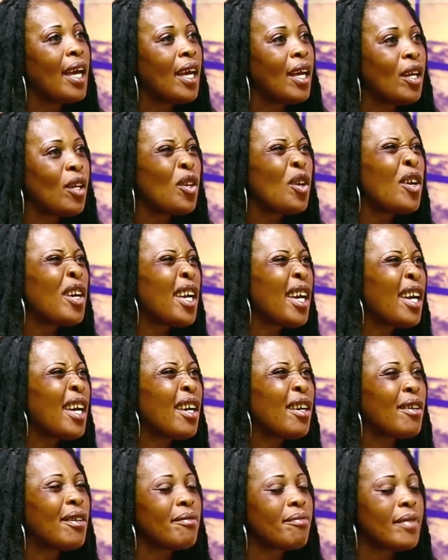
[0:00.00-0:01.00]
No ye,
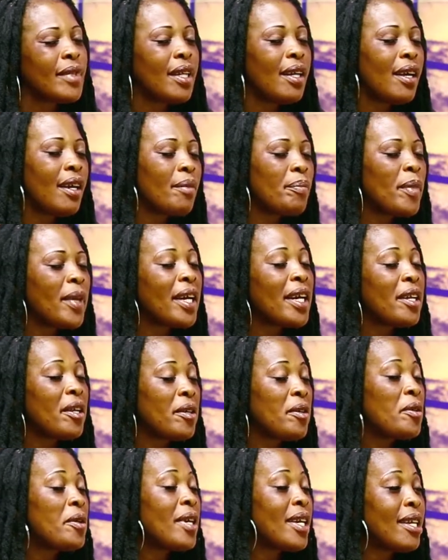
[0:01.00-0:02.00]
I make it
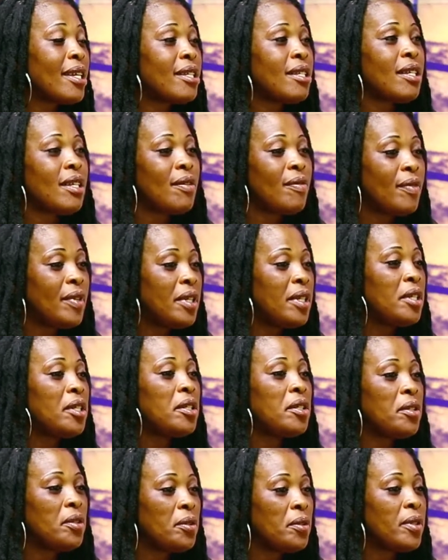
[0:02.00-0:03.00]
no ye T V
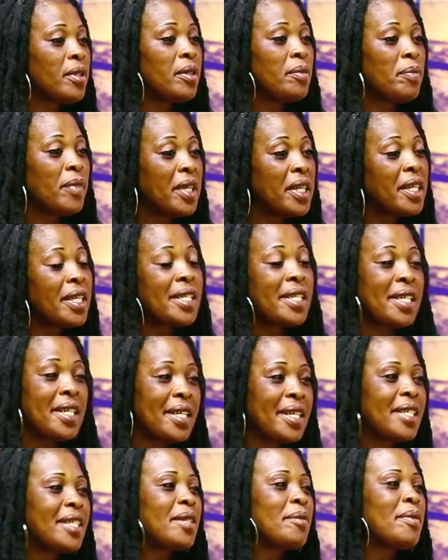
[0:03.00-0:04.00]
shows. Minke
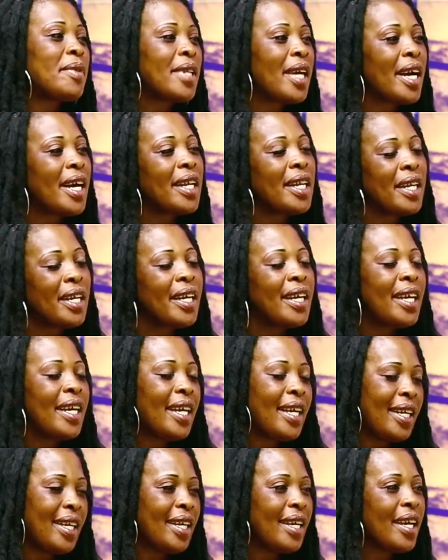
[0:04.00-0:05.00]
tinke T V na
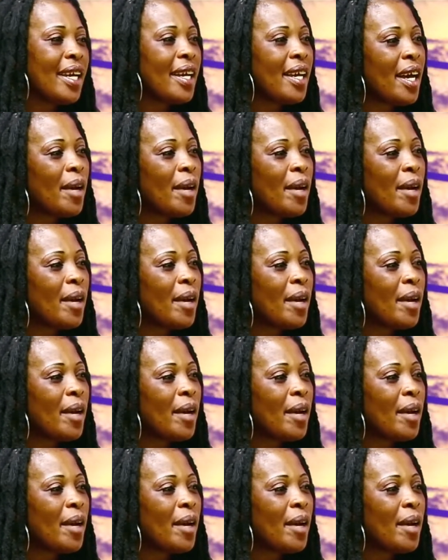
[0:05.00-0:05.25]
de. Yeah.